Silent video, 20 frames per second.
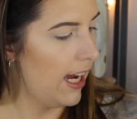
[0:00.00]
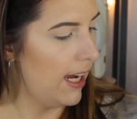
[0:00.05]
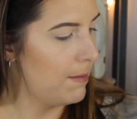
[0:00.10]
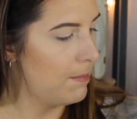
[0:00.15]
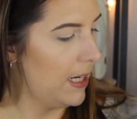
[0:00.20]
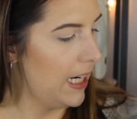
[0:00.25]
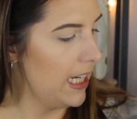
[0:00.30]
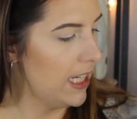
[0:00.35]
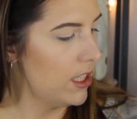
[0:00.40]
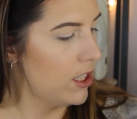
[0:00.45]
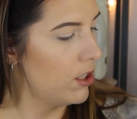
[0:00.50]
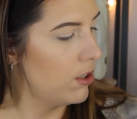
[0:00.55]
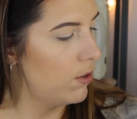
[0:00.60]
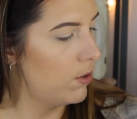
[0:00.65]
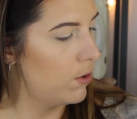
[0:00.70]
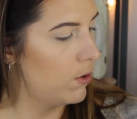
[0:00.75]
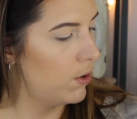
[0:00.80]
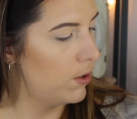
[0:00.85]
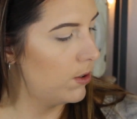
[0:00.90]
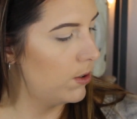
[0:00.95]
I might
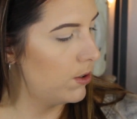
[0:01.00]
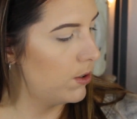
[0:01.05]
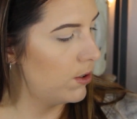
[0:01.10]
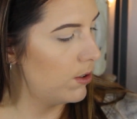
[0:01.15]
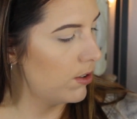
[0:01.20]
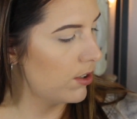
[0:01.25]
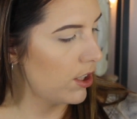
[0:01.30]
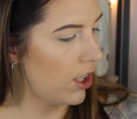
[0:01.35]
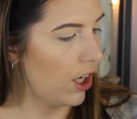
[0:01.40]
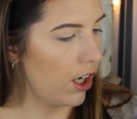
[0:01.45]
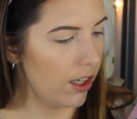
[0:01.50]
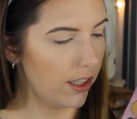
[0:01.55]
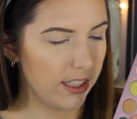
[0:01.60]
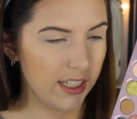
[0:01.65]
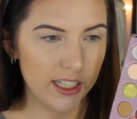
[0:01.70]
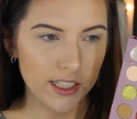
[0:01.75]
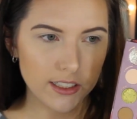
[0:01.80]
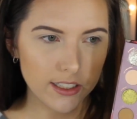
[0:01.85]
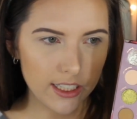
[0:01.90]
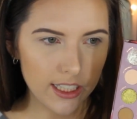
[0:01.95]
use
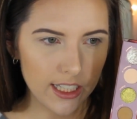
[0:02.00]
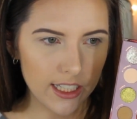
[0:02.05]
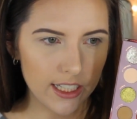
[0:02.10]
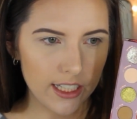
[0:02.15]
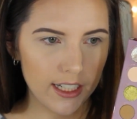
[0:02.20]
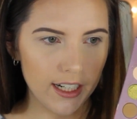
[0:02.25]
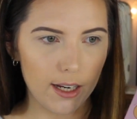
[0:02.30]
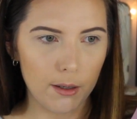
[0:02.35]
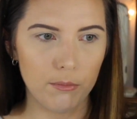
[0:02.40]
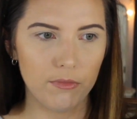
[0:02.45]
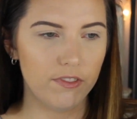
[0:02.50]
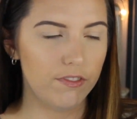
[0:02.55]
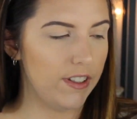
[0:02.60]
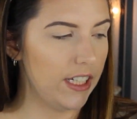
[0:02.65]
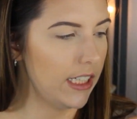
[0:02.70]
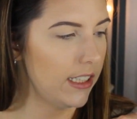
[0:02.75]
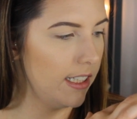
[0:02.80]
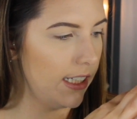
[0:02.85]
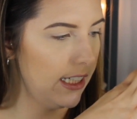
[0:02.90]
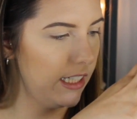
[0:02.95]
carnelian. I'm
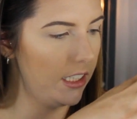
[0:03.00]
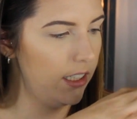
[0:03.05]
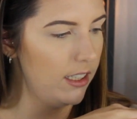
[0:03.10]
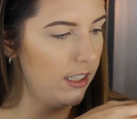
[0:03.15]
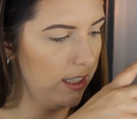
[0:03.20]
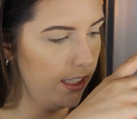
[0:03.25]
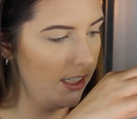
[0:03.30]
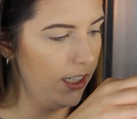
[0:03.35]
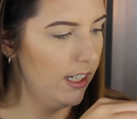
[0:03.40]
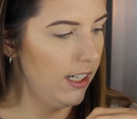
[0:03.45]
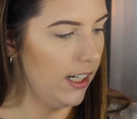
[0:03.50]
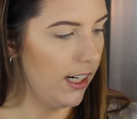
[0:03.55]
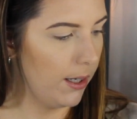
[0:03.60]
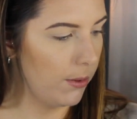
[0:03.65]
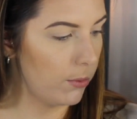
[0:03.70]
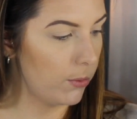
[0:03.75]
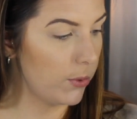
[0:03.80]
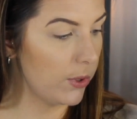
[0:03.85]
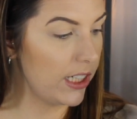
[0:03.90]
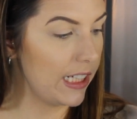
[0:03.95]
feeling
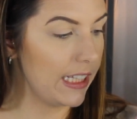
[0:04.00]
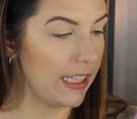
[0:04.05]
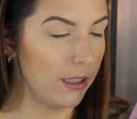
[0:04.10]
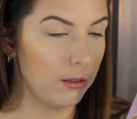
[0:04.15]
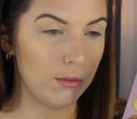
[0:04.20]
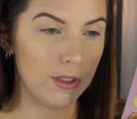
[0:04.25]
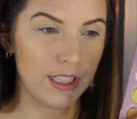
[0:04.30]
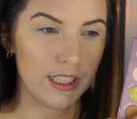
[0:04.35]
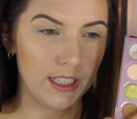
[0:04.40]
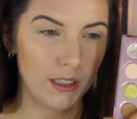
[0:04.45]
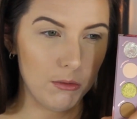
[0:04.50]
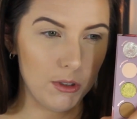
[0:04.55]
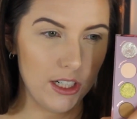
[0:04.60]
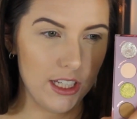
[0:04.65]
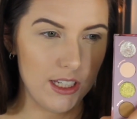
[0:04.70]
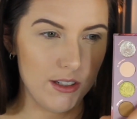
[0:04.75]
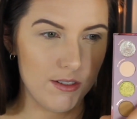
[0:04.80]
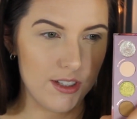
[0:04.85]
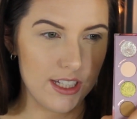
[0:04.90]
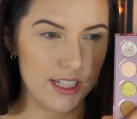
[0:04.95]
I really, really
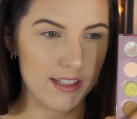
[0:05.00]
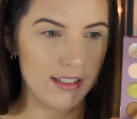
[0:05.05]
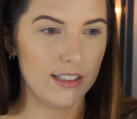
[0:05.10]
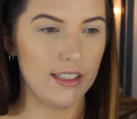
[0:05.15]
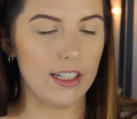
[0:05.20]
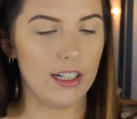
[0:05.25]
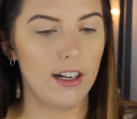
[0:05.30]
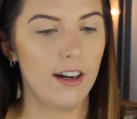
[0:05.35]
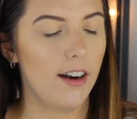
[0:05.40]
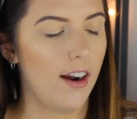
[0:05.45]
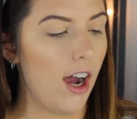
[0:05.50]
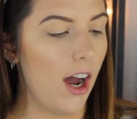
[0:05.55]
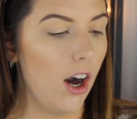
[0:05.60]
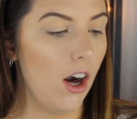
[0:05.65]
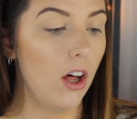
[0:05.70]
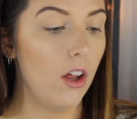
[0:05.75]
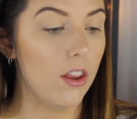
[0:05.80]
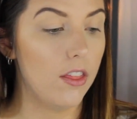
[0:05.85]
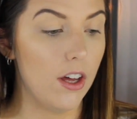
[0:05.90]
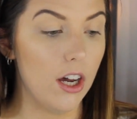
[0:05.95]
want to use this glitter.
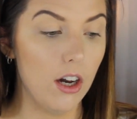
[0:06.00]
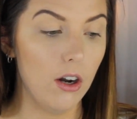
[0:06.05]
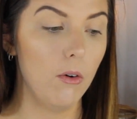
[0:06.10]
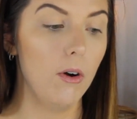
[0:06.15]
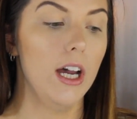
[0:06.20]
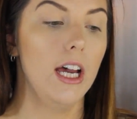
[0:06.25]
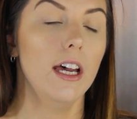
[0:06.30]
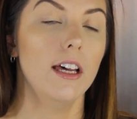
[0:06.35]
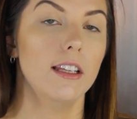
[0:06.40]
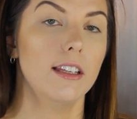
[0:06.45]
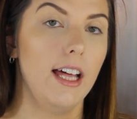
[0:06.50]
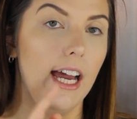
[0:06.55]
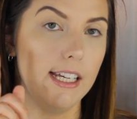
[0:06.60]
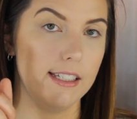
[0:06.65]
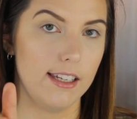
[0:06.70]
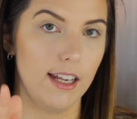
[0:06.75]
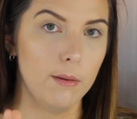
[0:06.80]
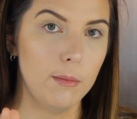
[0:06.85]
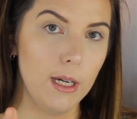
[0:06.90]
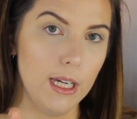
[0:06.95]
Although,
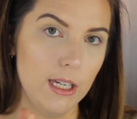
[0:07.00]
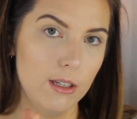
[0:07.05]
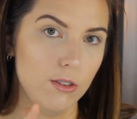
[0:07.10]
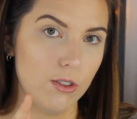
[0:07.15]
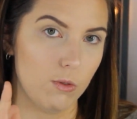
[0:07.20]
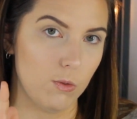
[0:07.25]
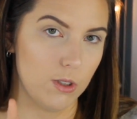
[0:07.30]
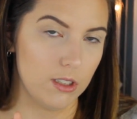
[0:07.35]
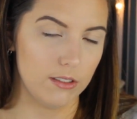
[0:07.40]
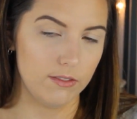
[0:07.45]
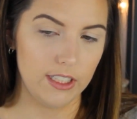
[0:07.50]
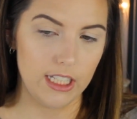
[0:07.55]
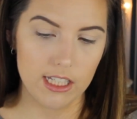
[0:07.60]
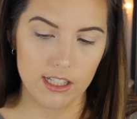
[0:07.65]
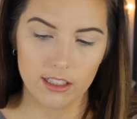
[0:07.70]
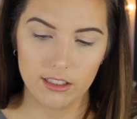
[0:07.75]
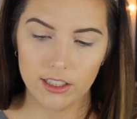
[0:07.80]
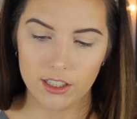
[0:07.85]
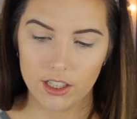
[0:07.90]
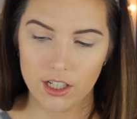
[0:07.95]
last time I used one of
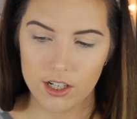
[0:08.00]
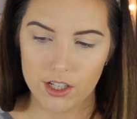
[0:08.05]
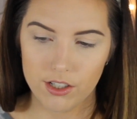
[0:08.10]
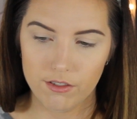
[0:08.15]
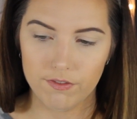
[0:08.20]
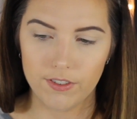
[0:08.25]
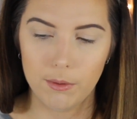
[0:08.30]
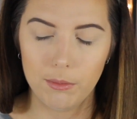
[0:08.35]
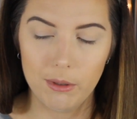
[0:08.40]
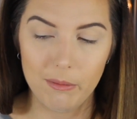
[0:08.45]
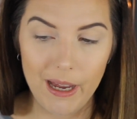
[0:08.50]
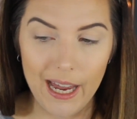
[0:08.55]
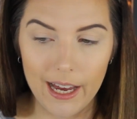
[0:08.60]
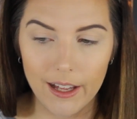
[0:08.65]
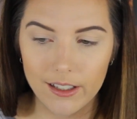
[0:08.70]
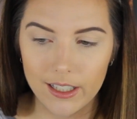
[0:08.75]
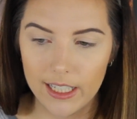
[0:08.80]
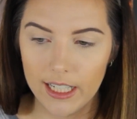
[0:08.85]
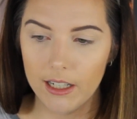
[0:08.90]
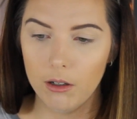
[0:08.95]
these glitters from the
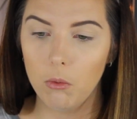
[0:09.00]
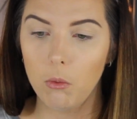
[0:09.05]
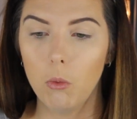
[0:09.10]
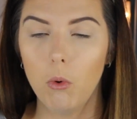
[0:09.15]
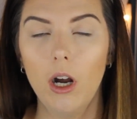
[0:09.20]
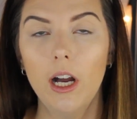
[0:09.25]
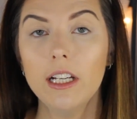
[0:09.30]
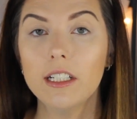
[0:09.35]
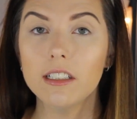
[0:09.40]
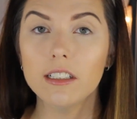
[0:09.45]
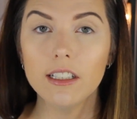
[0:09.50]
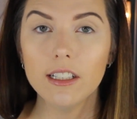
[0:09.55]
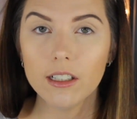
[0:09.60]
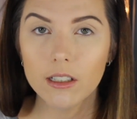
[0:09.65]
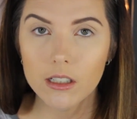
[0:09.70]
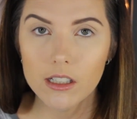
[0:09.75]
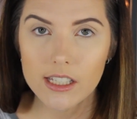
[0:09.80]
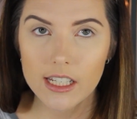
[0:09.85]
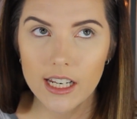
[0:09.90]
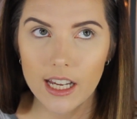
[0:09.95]
palette, one
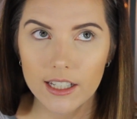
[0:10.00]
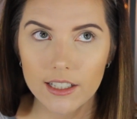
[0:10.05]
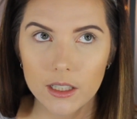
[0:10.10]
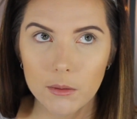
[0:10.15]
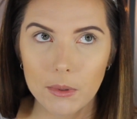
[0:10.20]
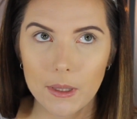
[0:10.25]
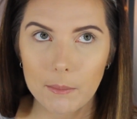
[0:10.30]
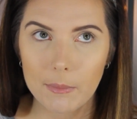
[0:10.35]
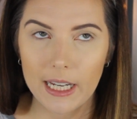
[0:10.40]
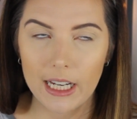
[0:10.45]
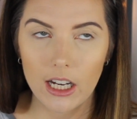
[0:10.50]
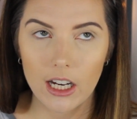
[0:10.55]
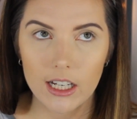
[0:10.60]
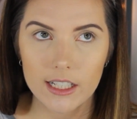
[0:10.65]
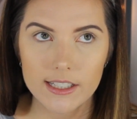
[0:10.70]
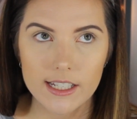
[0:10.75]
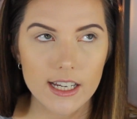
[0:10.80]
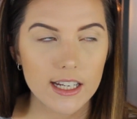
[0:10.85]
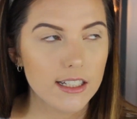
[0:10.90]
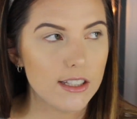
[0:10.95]
glitter did end up on my
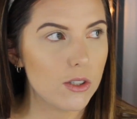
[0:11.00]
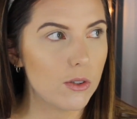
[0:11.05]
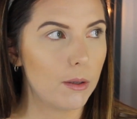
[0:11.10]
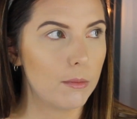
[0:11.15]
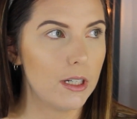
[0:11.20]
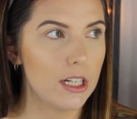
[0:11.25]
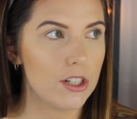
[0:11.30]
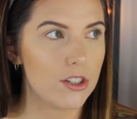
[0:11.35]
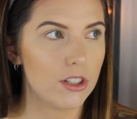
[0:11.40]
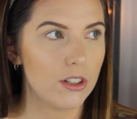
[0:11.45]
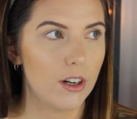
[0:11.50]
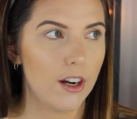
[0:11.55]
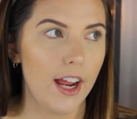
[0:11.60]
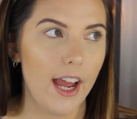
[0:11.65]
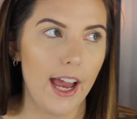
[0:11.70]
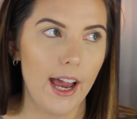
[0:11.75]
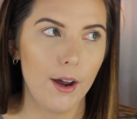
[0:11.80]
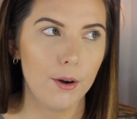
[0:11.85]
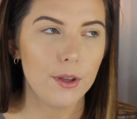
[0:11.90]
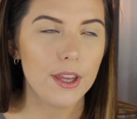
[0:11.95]
contact, so I'm not sure
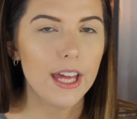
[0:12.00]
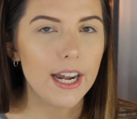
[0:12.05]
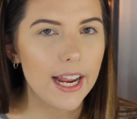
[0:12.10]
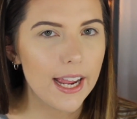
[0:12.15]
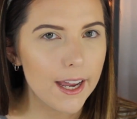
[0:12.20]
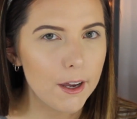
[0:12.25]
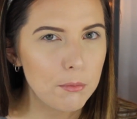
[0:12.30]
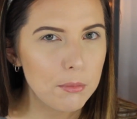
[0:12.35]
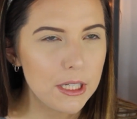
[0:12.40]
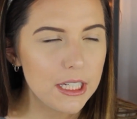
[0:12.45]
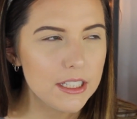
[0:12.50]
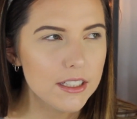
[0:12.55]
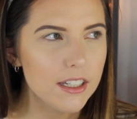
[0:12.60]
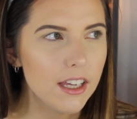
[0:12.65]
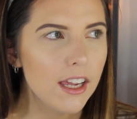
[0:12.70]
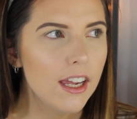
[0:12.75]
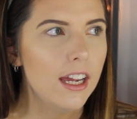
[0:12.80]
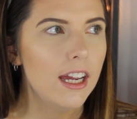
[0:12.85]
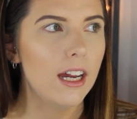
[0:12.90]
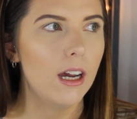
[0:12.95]
how that
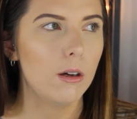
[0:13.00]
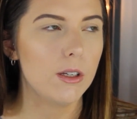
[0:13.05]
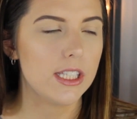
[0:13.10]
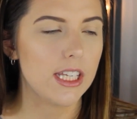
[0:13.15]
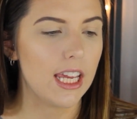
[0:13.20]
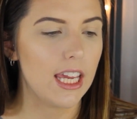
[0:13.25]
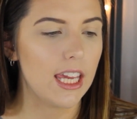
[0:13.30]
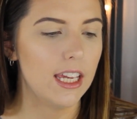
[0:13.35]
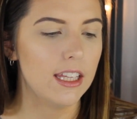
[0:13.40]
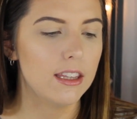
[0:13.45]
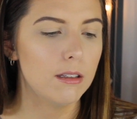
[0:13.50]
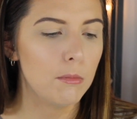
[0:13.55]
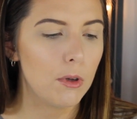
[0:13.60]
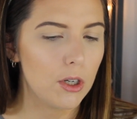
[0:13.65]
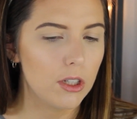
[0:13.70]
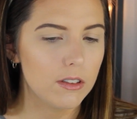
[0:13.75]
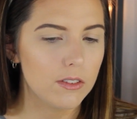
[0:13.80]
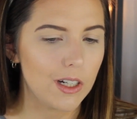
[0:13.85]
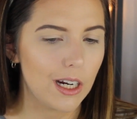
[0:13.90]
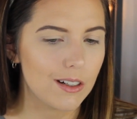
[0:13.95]
happened. I was like in the
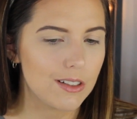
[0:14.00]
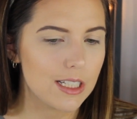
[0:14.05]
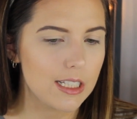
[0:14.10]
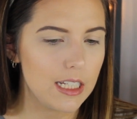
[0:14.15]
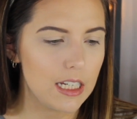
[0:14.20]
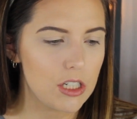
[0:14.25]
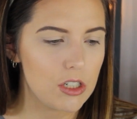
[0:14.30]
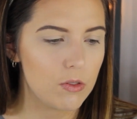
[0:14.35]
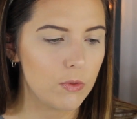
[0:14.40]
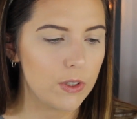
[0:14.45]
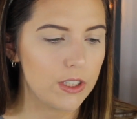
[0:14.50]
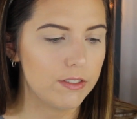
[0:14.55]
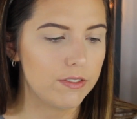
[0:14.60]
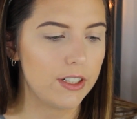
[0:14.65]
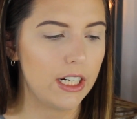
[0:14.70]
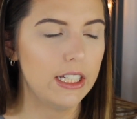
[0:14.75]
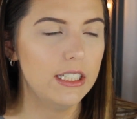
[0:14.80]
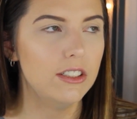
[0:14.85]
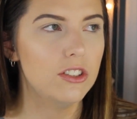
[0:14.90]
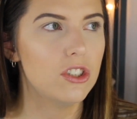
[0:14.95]
middle of conversation with a
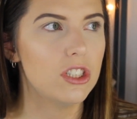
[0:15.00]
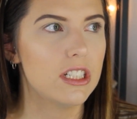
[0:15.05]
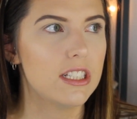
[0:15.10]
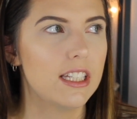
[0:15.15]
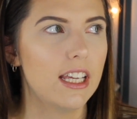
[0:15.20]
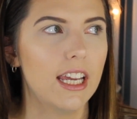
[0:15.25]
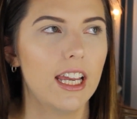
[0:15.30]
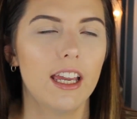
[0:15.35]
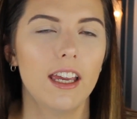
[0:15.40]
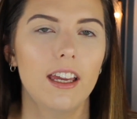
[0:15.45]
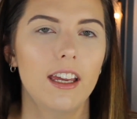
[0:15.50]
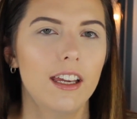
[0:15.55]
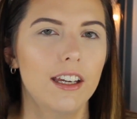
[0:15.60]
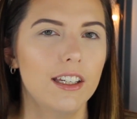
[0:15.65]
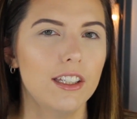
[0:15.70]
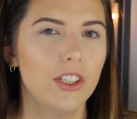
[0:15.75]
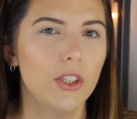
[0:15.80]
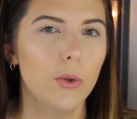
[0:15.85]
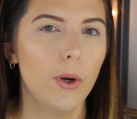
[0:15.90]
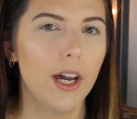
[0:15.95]
friend and she's like,
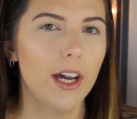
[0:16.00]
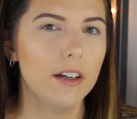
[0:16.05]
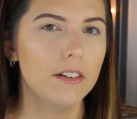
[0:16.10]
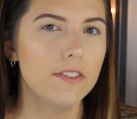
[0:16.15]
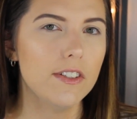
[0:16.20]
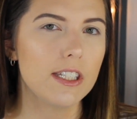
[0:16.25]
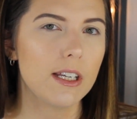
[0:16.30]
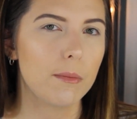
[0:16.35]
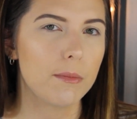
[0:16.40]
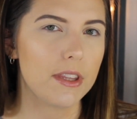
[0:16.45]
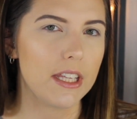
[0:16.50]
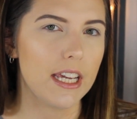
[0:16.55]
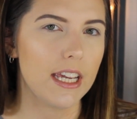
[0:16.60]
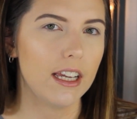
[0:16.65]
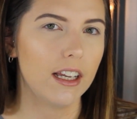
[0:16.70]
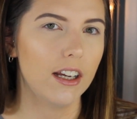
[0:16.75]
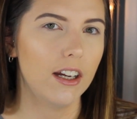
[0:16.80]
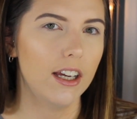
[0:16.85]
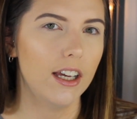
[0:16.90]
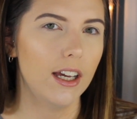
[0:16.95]
you have
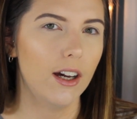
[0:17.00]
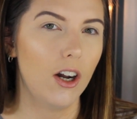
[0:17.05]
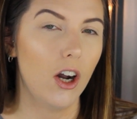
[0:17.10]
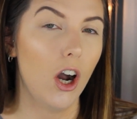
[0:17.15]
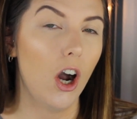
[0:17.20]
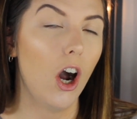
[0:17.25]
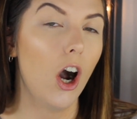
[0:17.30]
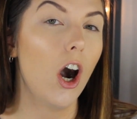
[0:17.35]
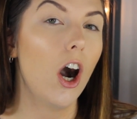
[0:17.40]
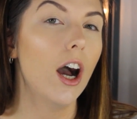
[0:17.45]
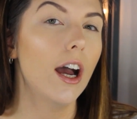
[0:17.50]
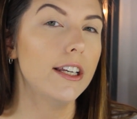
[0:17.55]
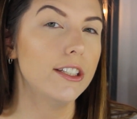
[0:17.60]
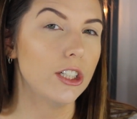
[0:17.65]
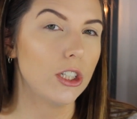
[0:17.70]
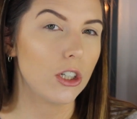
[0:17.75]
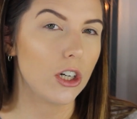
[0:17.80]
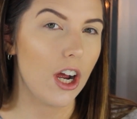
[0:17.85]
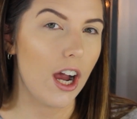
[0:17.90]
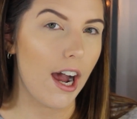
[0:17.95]
something on
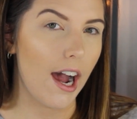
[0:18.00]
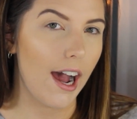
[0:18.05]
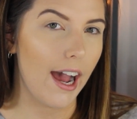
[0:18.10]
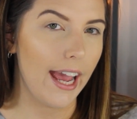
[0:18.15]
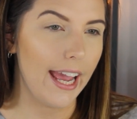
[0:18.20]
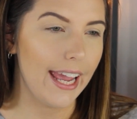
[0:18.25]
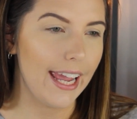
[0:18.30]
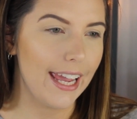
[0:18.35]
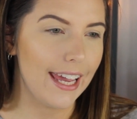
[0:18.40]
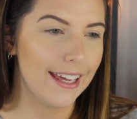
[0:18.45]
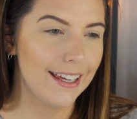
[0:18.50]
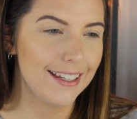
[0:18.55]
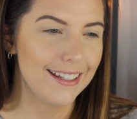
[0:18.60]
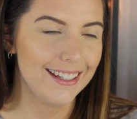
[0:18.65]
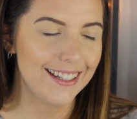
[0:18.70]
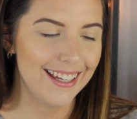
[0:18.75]
your eye.